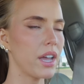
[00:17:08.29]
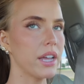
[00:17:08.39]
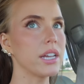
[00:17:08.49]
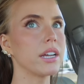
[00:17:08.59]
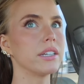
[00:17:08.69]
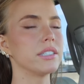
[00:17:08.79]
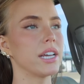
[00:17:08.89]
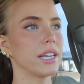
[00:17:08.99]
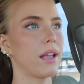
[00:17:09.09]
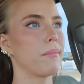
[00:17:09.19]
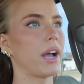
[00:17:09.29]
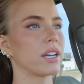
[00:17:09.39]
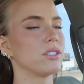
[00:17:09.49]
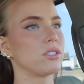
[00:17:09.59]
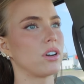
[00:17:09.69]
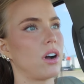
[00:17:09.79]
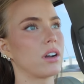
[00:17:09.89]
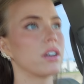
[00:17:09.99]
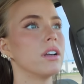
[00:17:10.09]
and it came back in stock